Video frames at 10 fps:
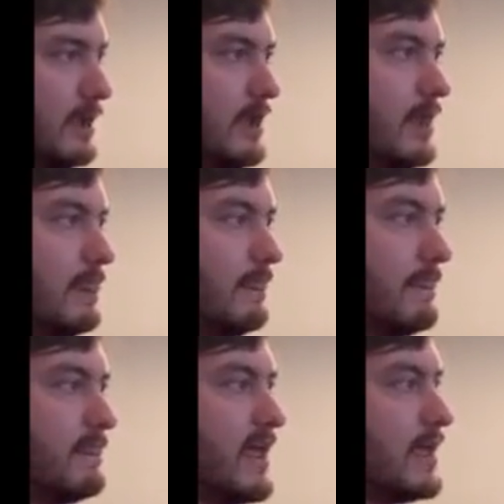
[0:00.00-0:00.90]
and
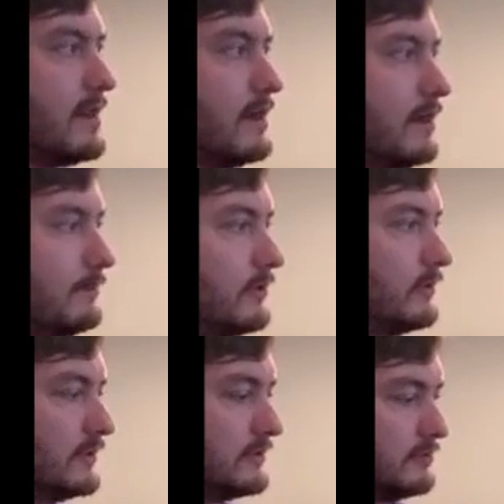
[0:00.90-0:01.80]
then I'm
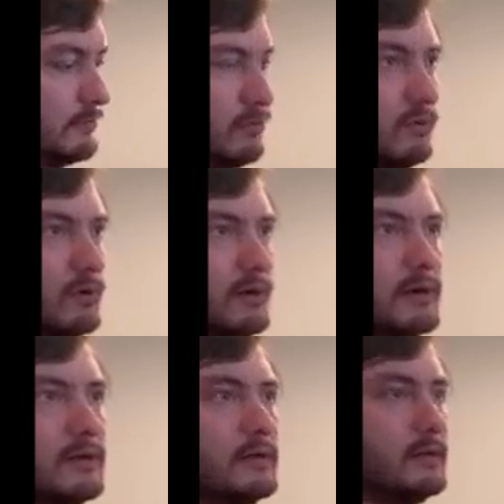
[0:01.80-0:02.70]
going to put
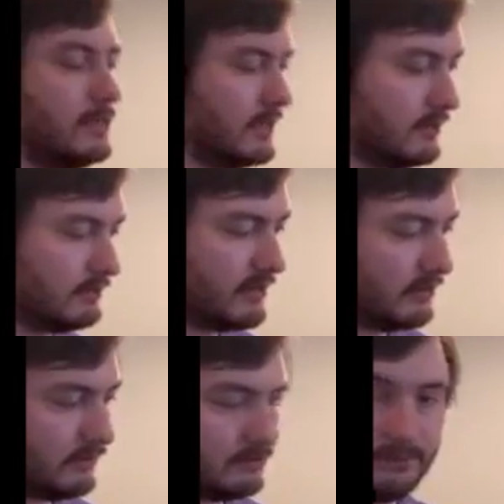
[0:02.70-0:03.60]
one in the
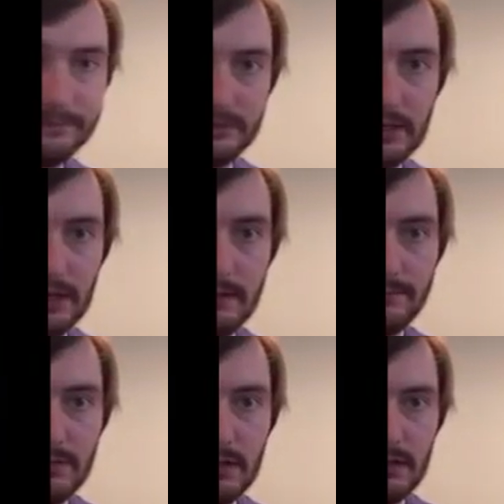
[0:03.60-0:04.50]
middle. Okay,
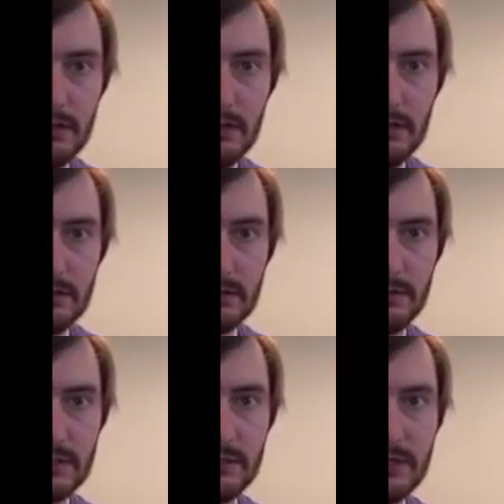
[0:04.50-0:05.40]
so
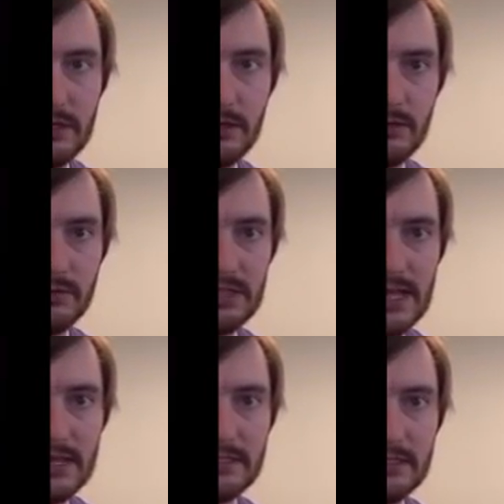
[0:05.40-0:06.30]
this one here goes
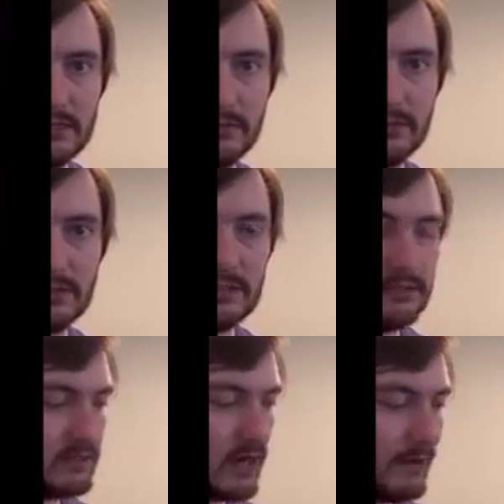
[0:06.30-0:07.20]
last. This one's
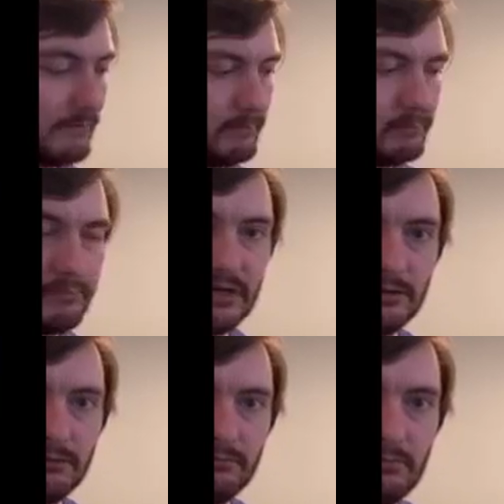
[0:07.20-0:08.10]
top,
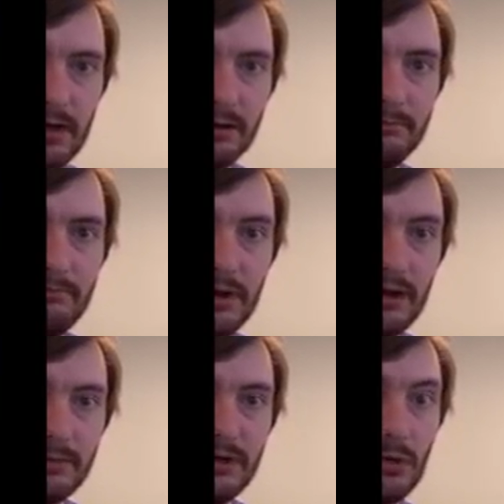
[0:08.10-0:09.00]
middle, bottom.
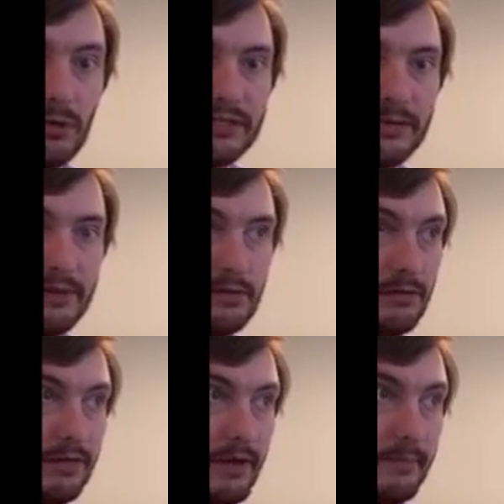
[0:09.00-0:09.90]
Bottom, you're holding it with your
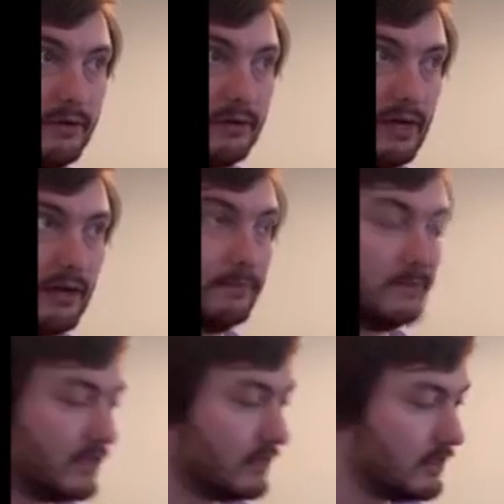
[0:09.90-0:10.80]
thumb. Okay,
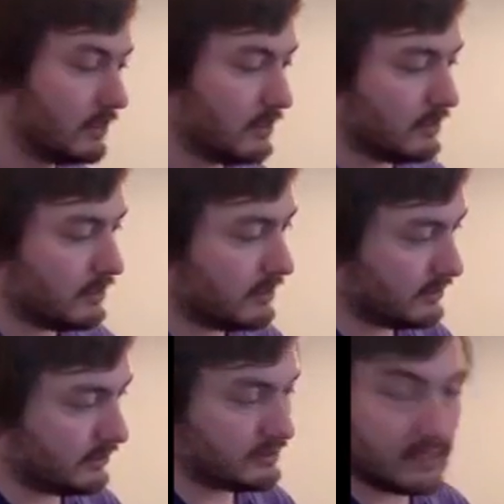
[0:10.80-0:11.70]
then
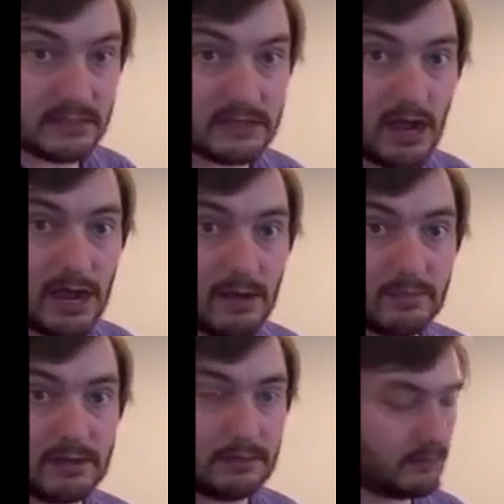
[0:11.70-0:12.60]
you're gonna take the top.
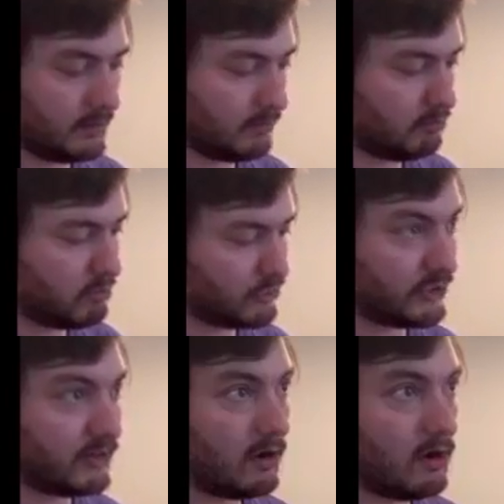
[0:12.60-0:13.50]
You're gonna push
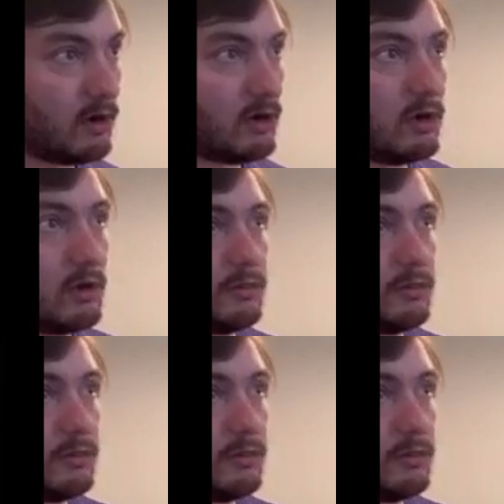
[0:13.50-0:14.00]
it all